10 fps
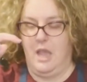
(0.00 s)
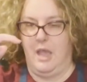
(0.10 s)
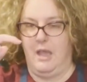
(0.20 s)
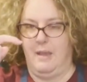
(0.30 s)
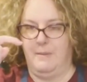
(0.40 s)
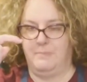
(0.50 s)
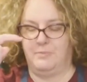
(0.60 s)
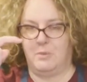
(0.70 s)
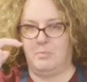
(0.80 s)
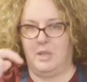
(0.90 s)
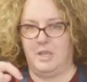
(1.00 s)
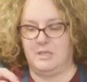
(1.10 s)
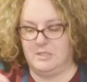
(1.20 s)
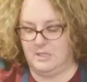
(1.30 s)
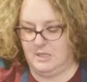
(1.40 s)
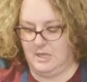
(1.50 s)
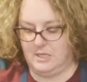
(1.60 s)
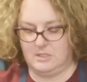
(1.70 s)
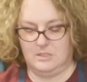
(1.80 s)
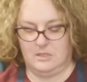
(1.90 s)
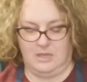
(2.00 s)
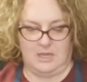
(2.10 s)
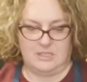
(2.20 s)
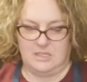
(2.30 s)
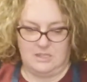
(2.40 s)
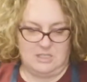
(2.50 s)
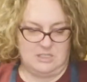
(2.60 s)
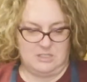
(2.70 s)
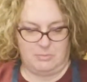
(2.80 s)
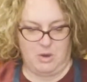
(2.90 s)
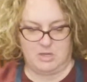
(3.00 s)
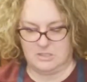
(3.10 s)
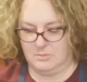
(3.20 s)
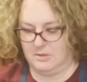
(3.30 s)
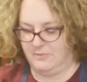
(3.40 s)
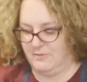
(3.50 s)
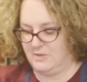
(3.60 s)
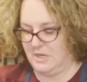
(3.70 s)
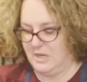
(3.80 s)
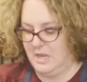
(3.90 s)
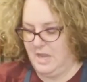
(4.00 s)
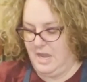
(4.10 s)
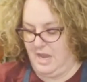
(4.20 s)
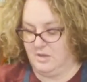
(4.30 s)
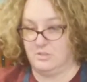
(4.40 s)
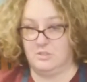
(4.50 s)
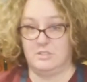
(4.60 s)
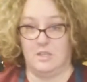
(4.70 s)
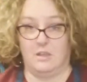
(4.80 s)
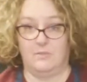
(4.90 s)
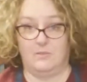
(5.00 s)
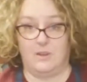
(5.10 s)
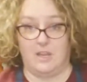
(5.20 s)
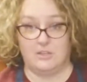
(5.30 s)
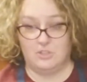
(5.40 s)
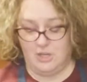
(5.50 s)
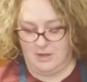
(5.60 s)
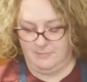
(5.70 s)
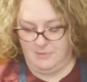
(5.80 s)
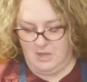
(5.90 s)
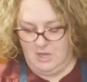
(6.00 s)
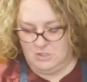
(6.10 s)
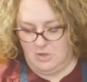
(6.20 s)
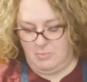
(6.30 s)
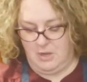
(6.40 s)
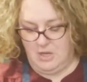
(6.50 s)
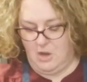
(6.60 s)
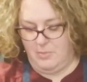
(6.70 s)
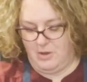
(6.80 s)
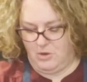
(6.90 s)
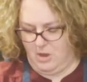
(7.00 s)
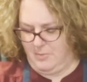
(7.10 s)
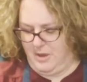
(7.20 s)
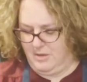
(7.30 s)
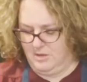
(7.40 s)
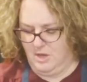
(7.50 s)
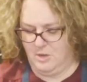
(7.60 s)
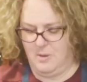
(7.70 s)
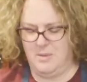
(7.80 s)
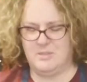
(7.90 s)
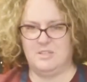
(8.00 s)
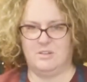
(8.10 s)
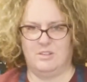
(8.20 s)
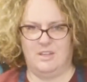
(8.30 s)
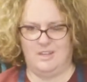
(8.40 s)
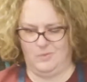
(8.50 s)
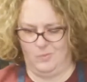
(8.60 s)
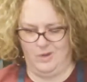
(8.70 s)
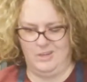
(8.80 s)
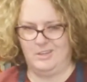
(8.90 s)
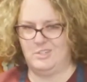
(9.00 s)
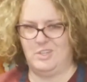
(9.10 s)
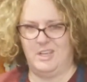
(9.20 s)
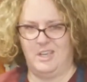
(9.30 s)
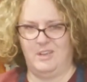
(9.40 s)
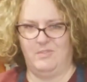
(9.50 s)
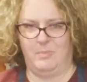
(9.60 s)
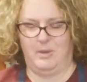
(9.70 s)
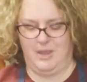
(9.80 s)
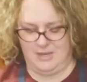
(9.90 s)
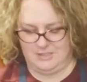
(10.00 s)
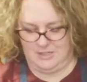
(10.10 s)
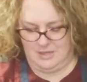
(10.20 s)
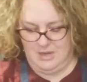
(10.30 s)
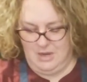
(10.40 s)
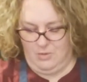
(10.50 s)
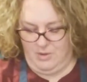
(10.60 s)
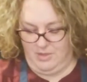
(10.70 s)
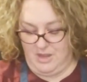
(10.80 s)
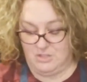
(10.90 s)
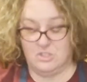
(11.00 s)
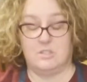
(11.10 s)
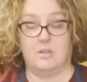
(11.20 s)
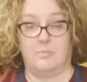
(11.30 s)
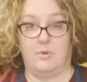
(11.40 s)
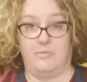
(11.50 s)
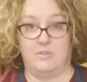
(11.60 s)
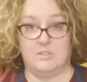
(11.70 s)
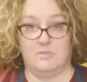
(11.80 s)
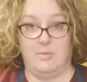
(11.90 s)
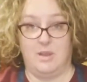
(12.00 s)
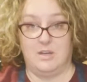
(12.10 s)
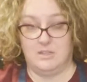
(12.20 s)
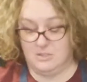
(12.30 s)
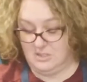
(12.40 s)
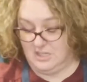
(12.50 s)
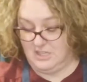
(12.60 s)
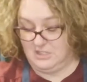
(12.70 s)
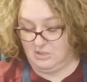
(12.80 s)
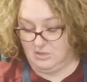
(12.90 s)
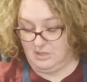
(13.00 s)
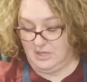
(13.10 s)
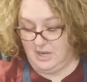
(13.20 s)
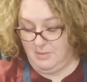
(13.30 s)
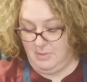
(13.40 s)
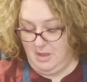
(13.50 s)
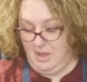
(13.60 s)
But it's, like I said, this is approximately 50 ounces of canned chicken. So I'm putting it all in my crock pot. Now you're probably sitting there thinking, why does she have a plastic? Well, that's just a preference of mine. It's just easier cleanup.